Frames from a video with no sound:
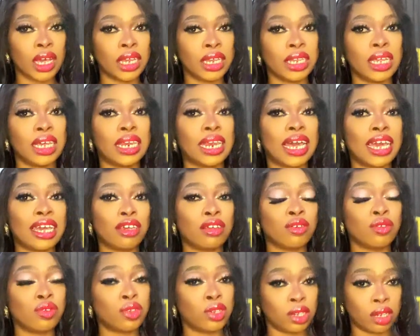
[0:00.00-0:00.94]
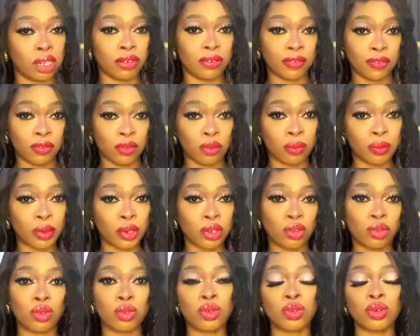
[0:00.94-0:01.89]
Then I used a full
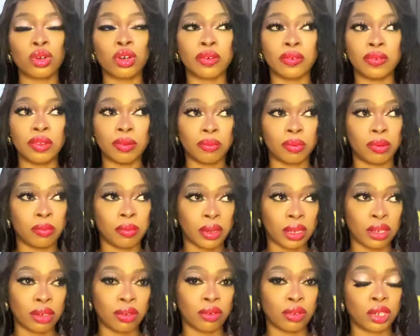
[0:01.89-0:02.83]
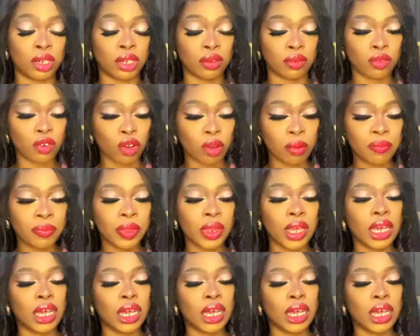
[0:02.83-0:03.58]
bottle of the pimento serum.